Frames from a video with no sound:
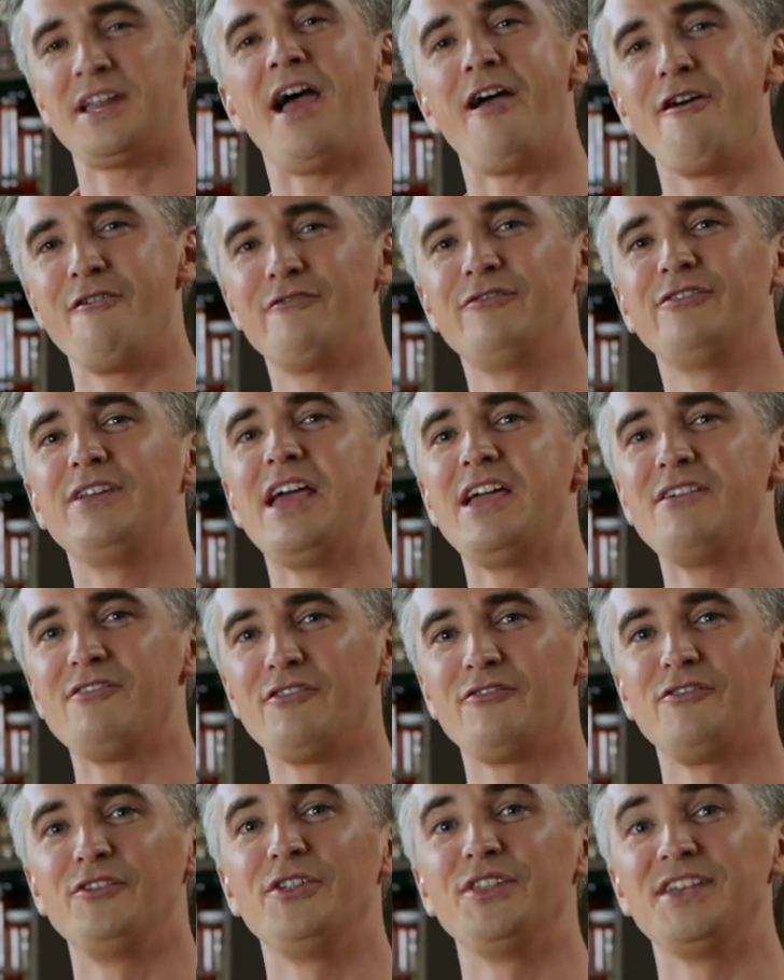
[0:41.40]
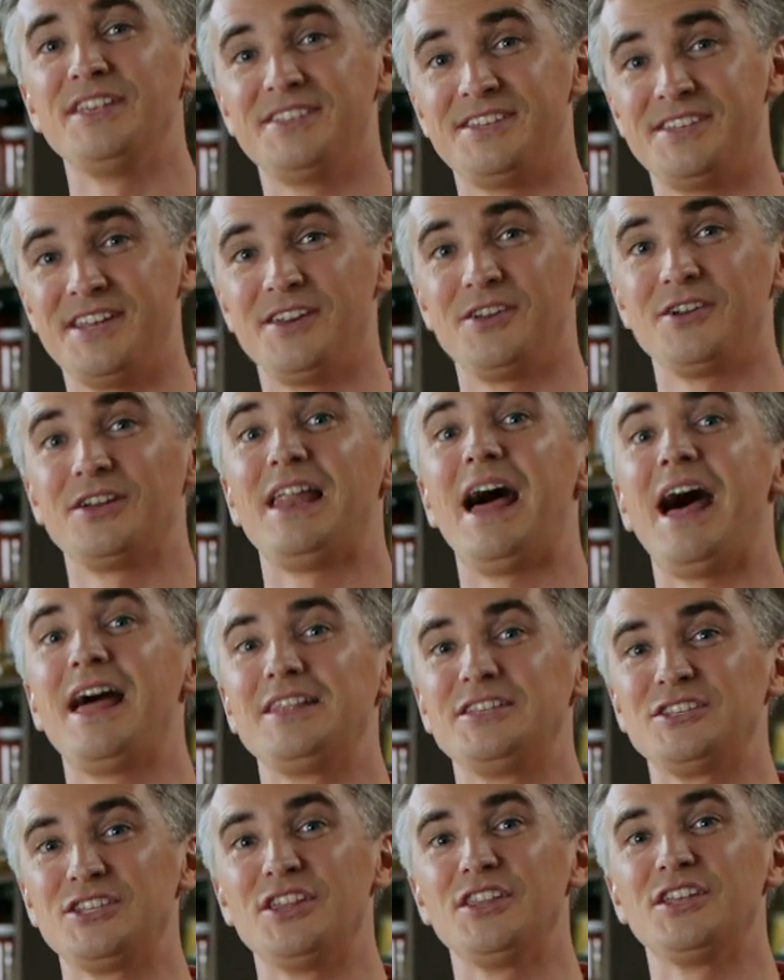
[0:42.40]
how flavorful this dinner
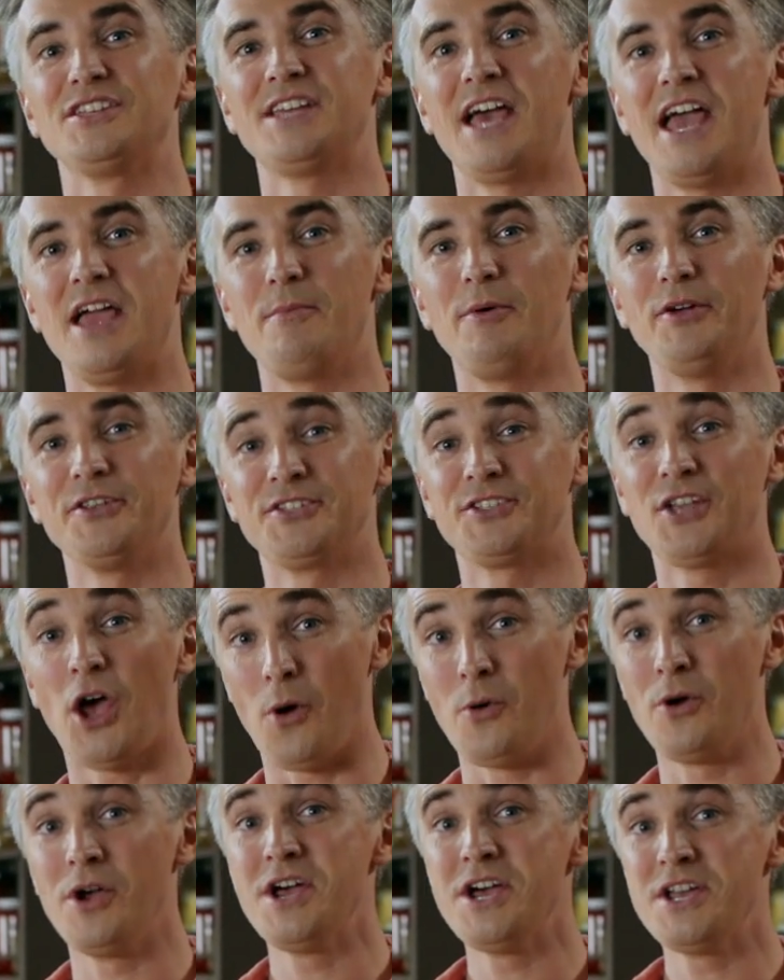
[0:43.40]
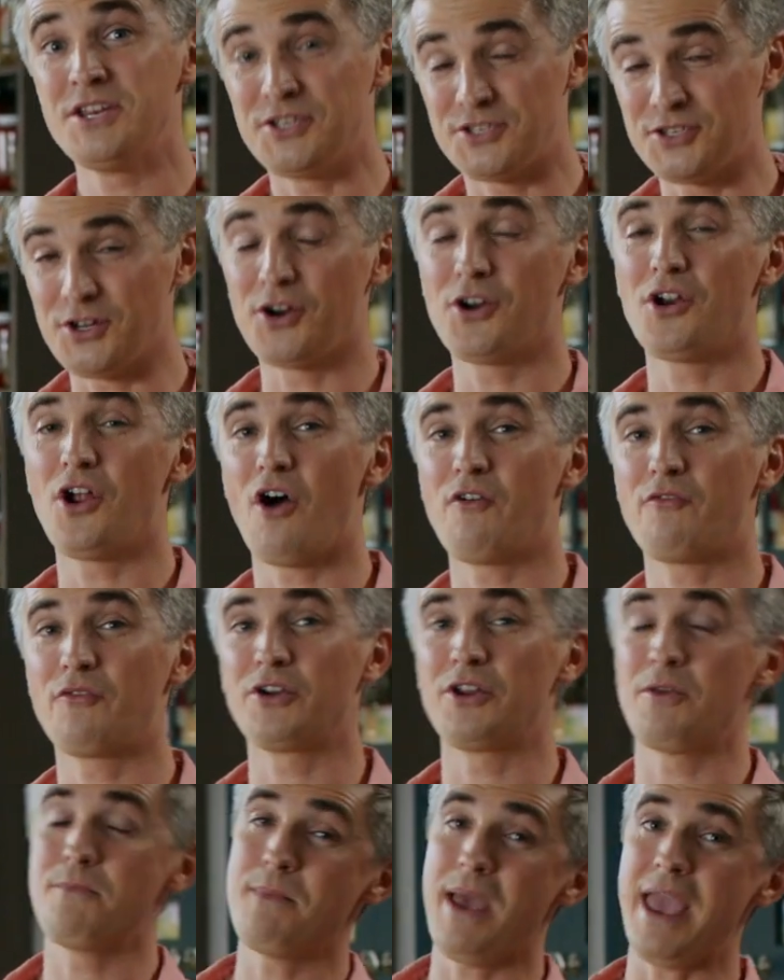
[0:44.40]
lands on the table. So, to start it off,
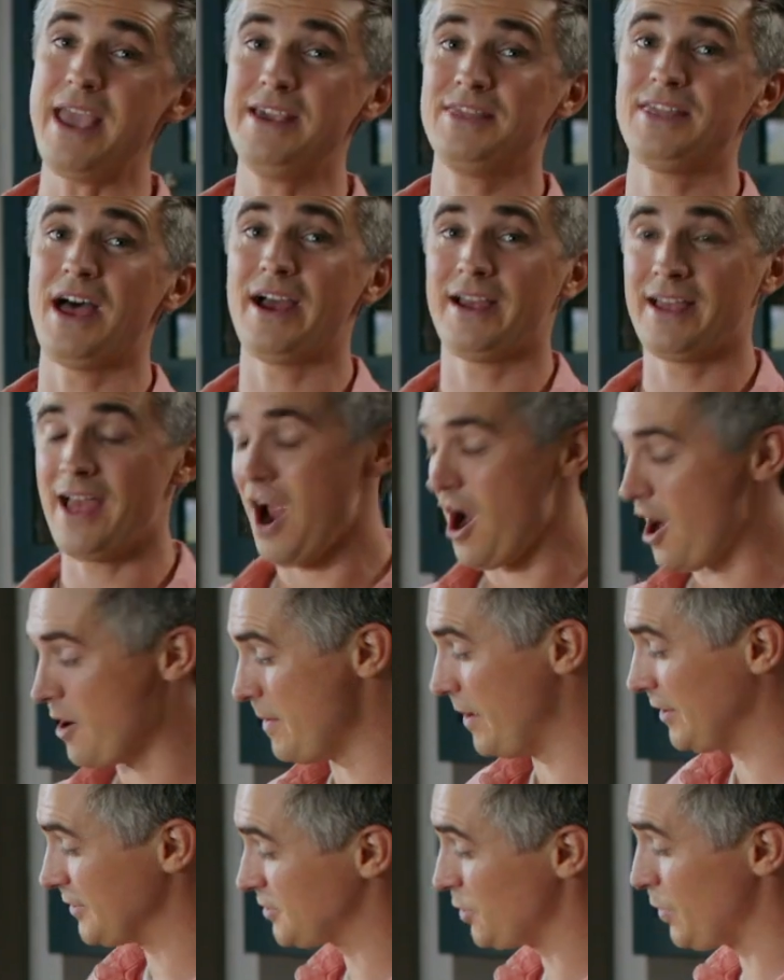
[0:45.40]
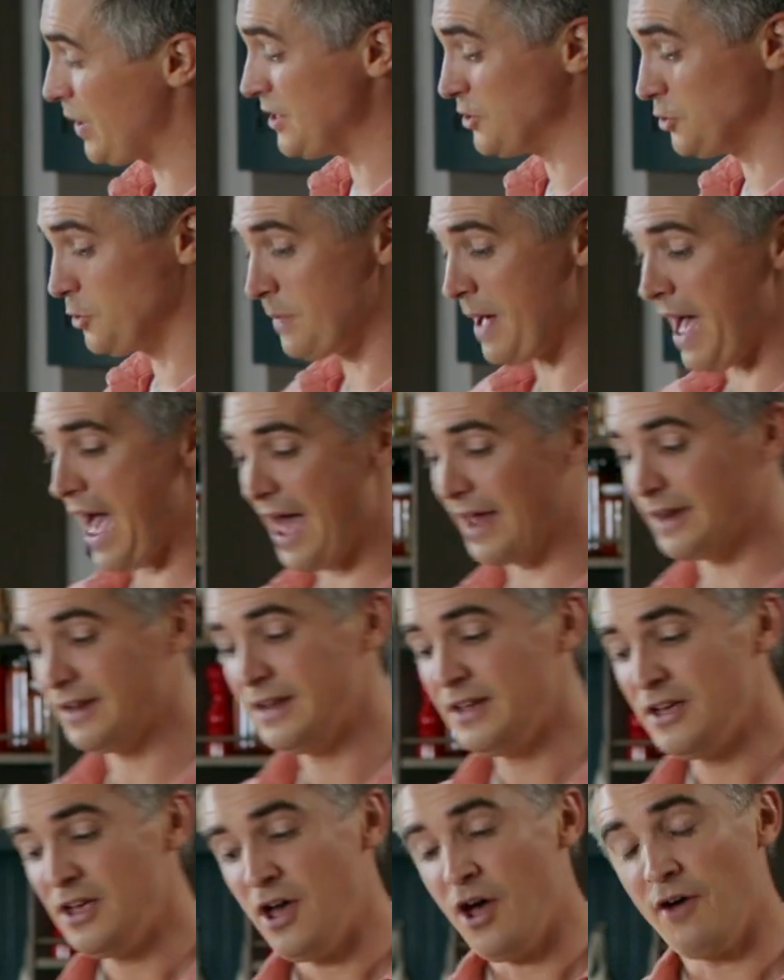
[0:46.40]
we're gonna make that caramel. So into a pan,
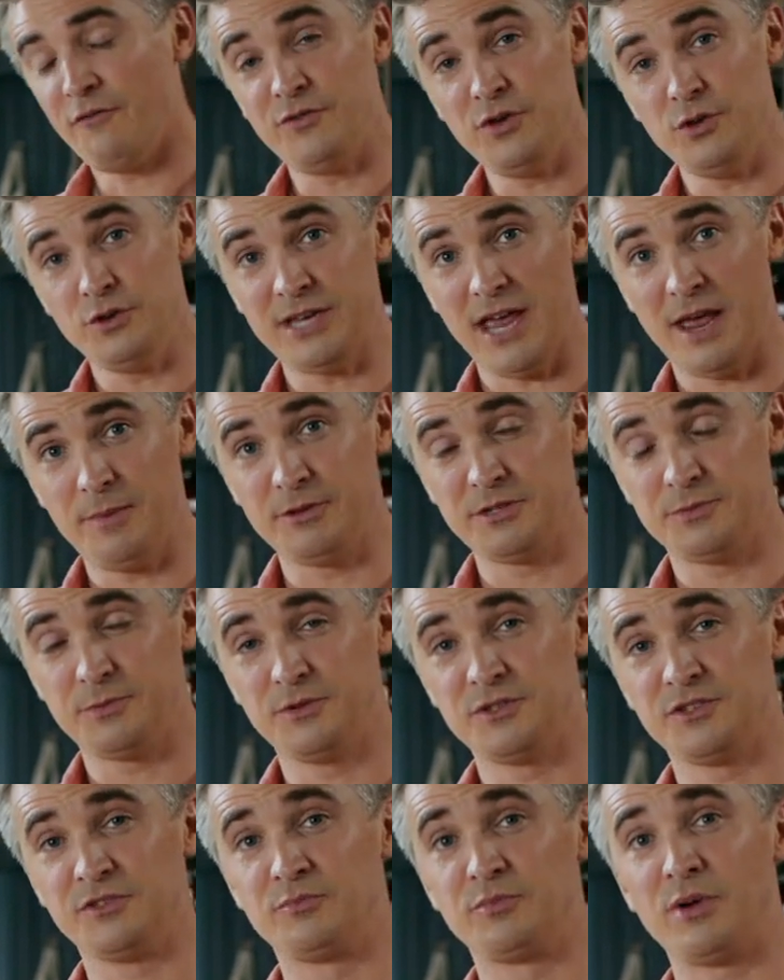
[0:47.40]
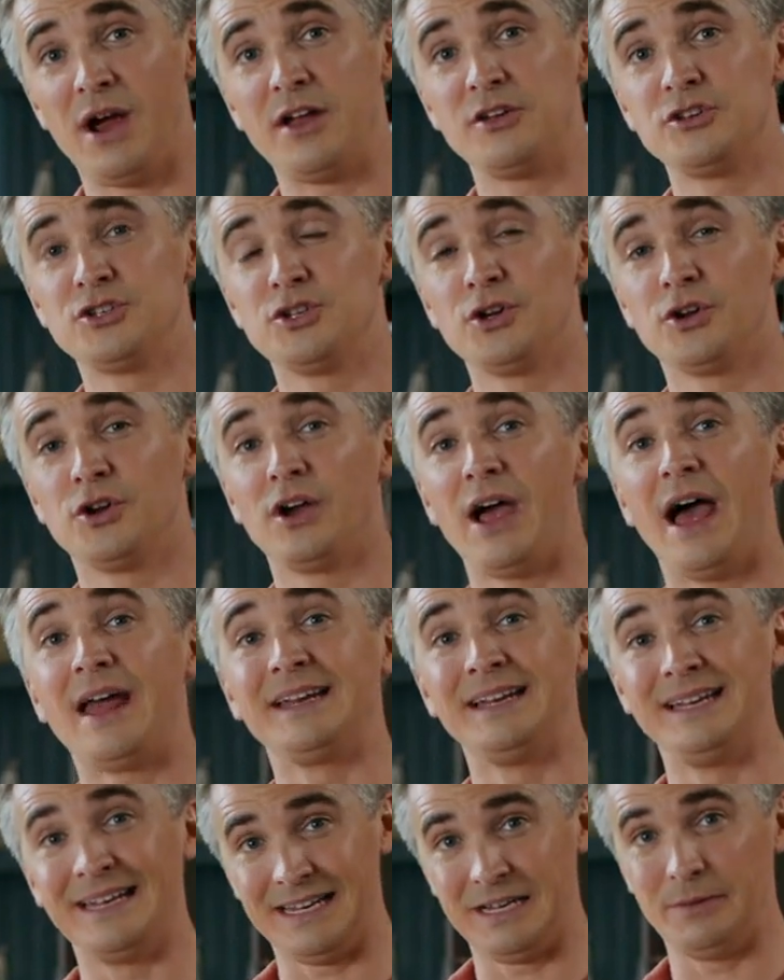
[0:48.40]
a few tablespoons of brown sugar
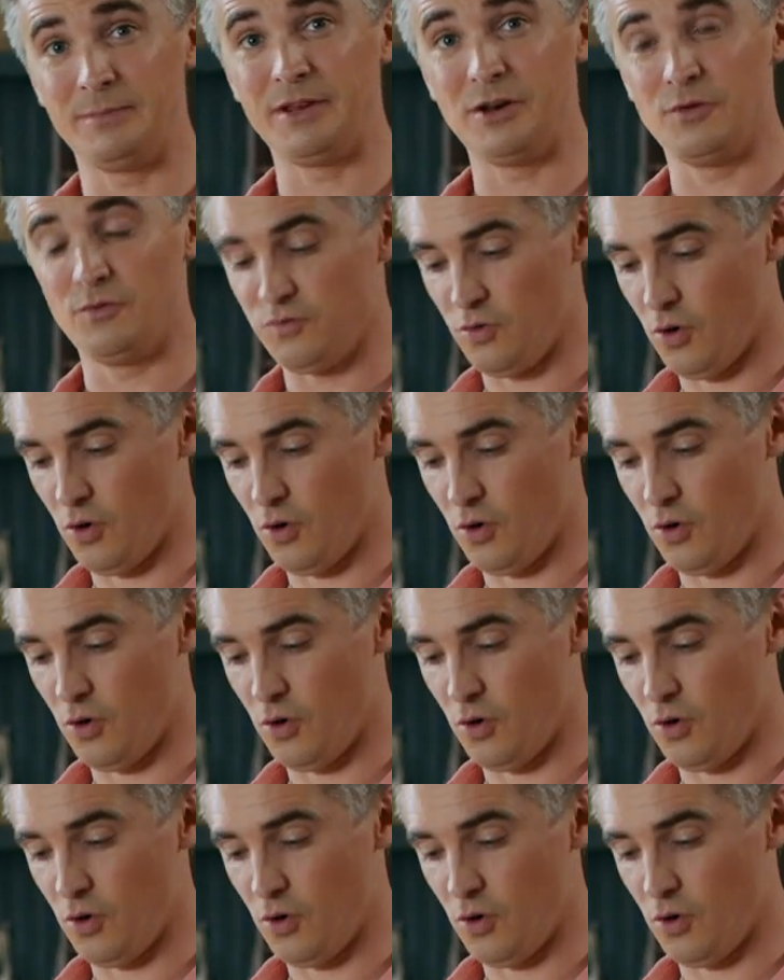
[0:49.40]
and a little bit of